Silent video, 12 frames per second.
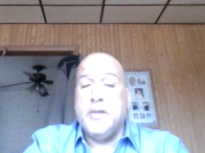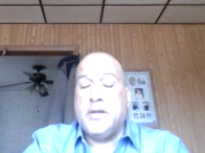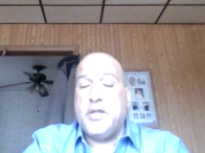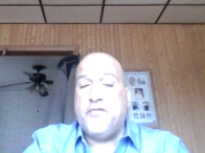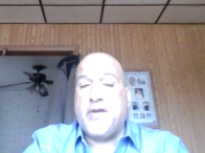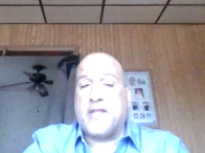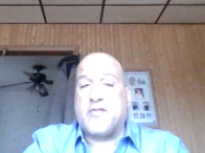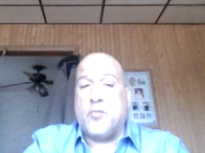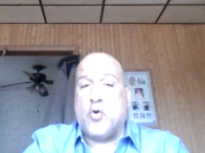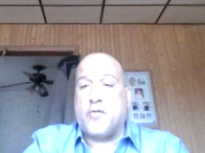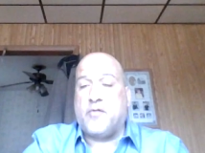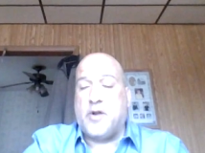and you've got some
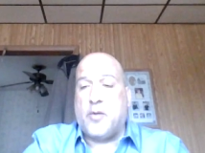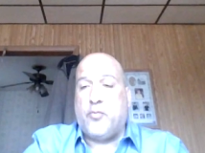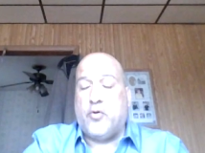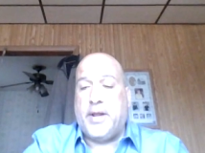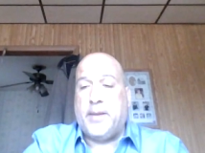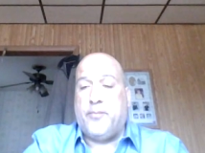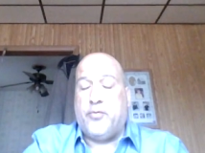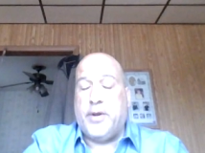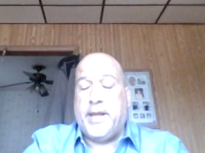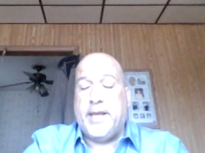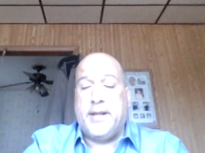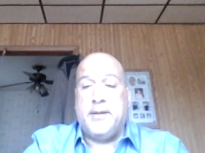horses that are
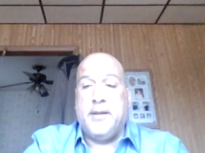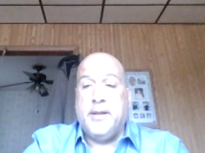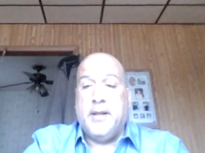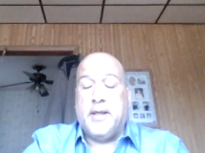putting in